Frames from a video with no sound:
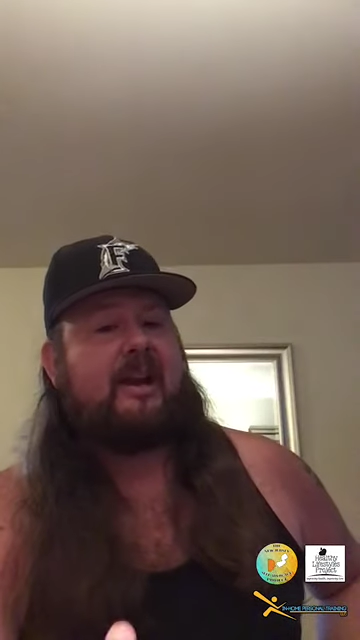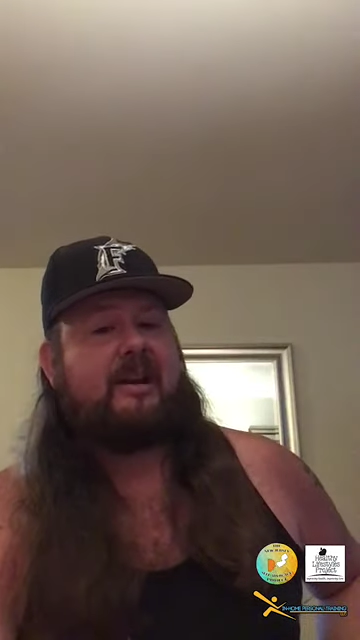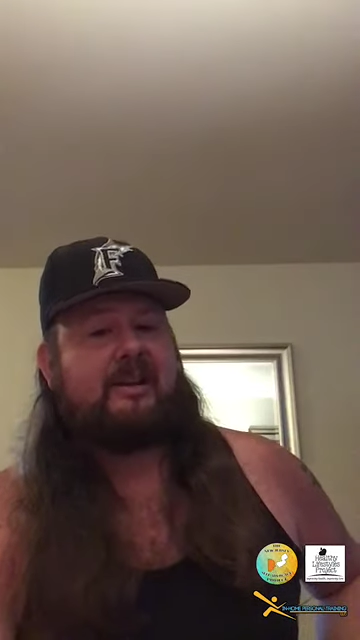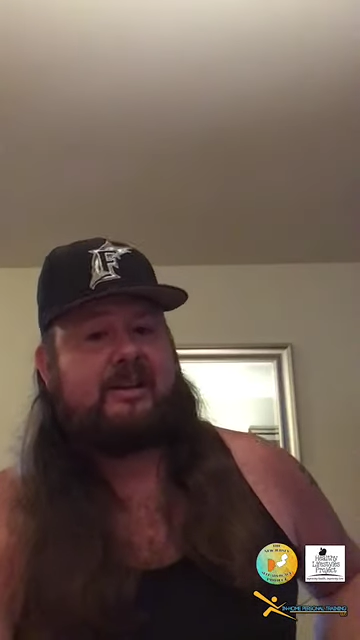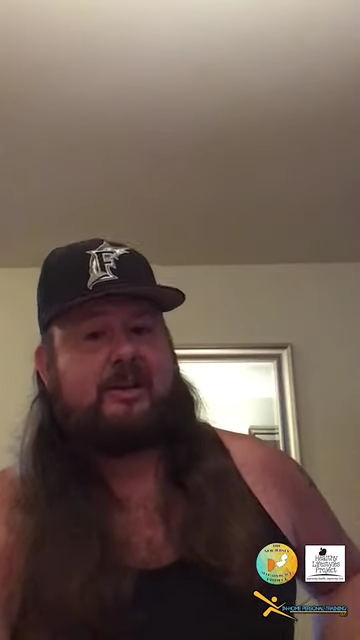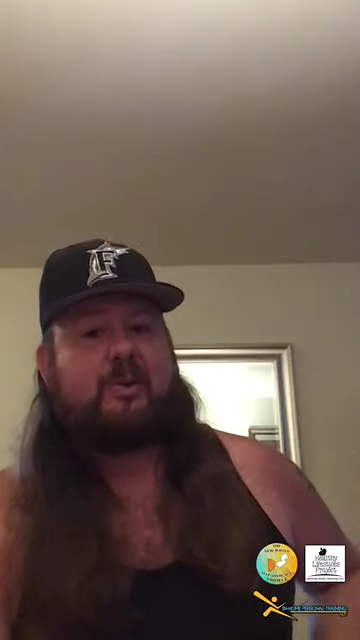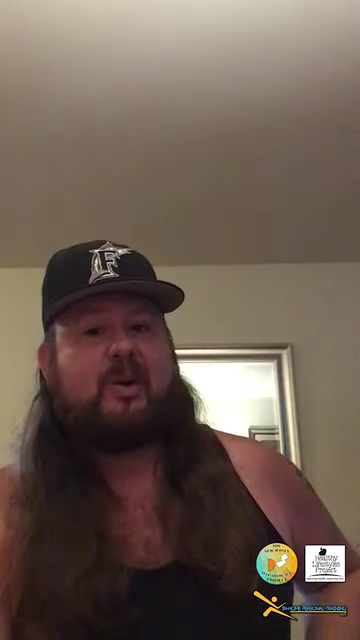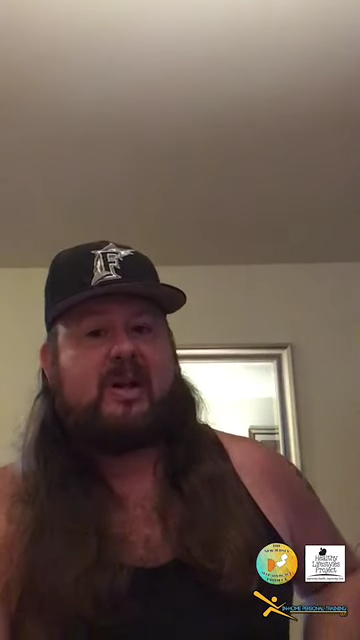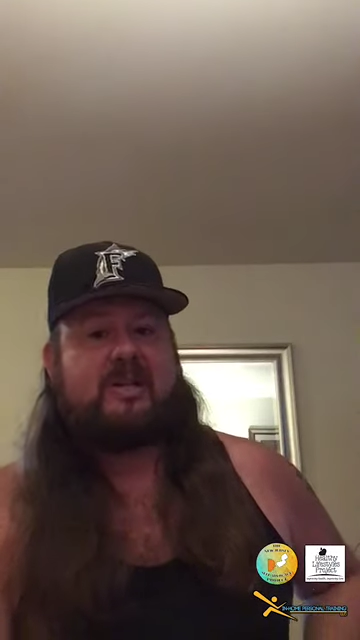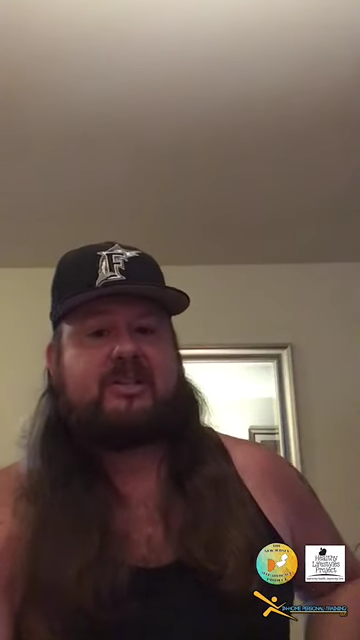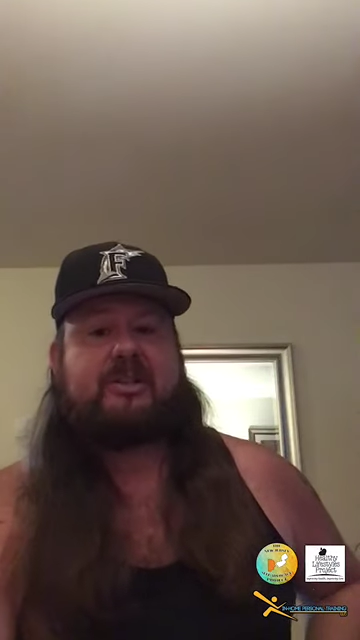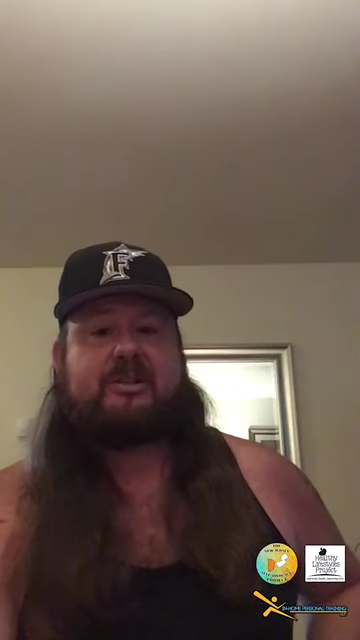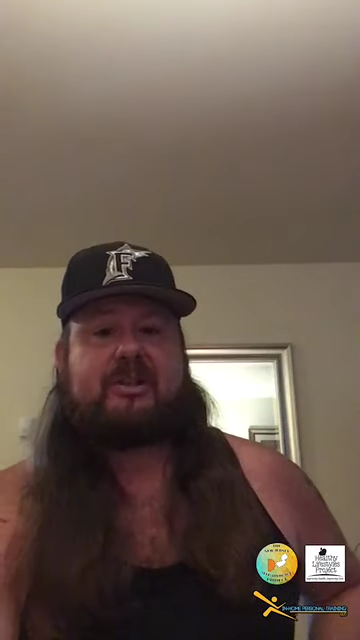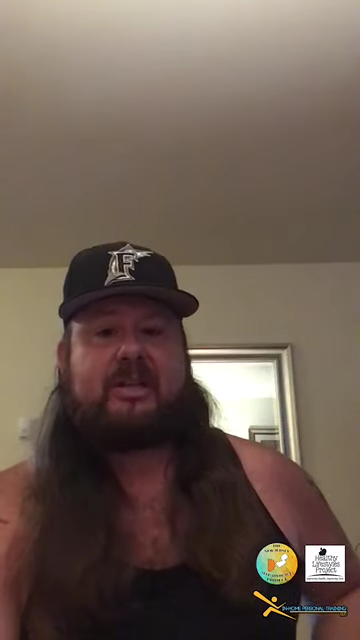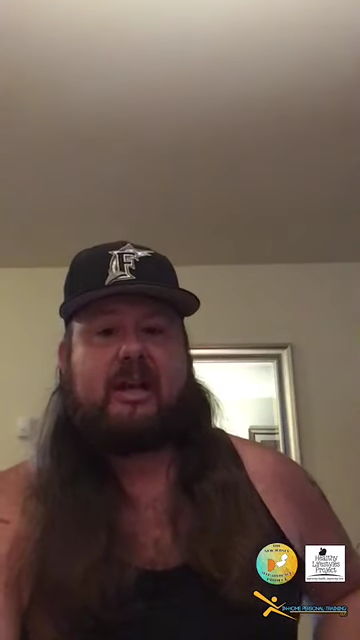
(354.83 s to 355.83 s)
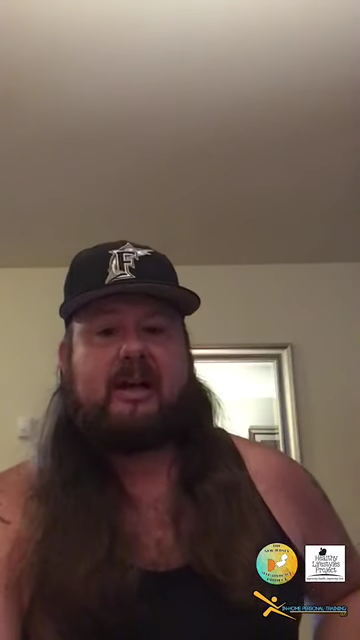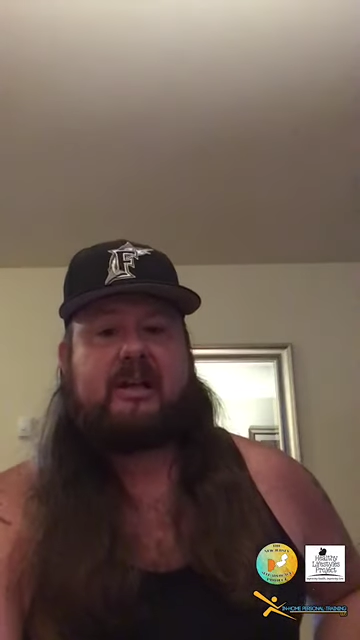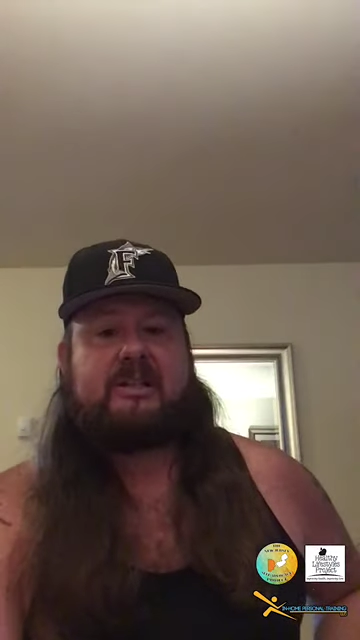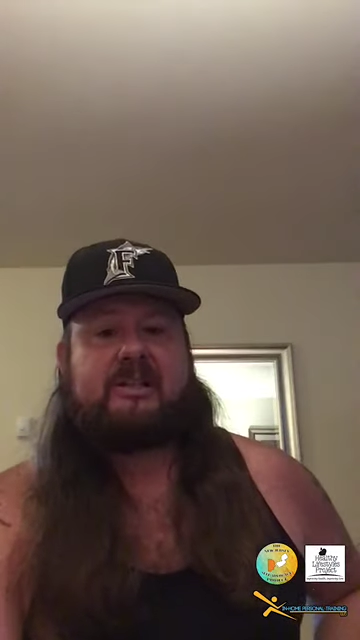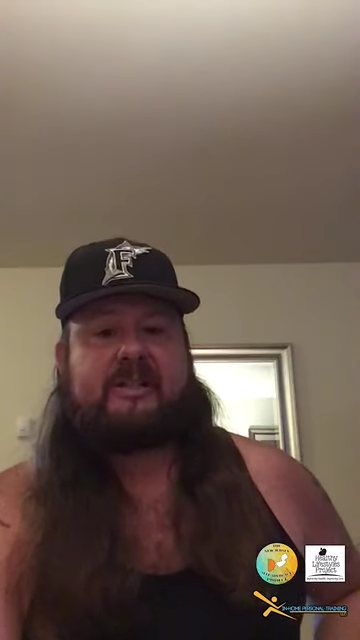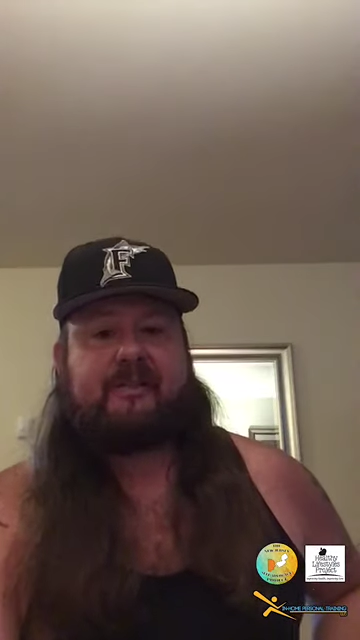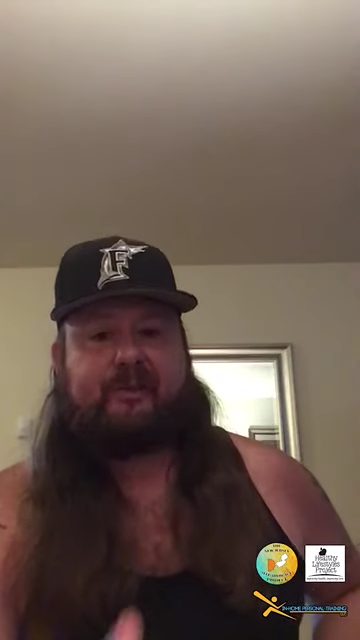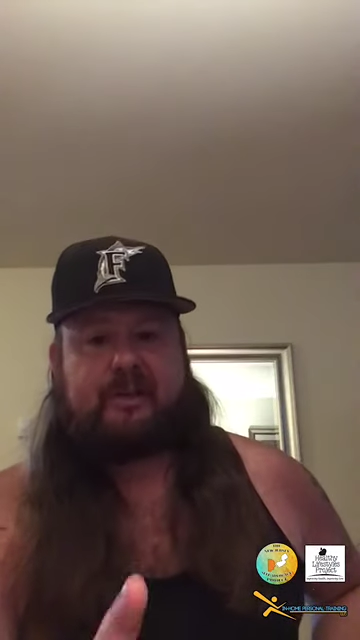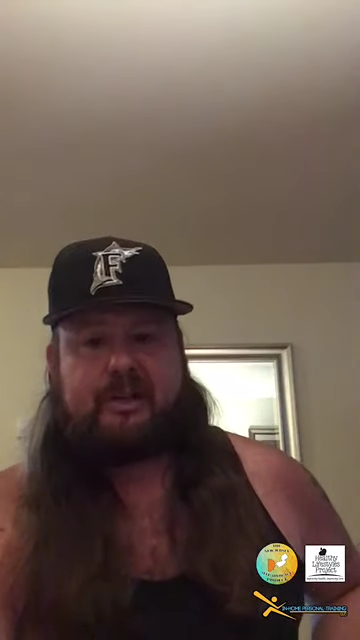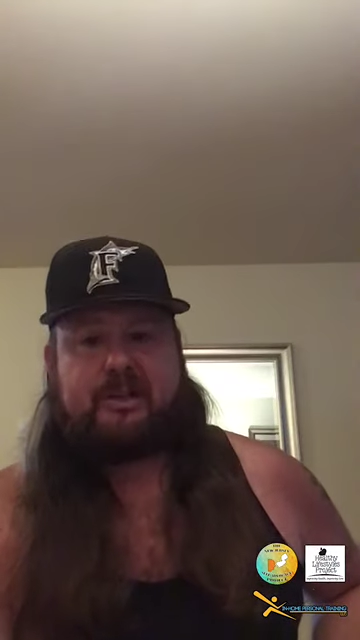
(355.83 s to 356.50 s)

and a new exercise for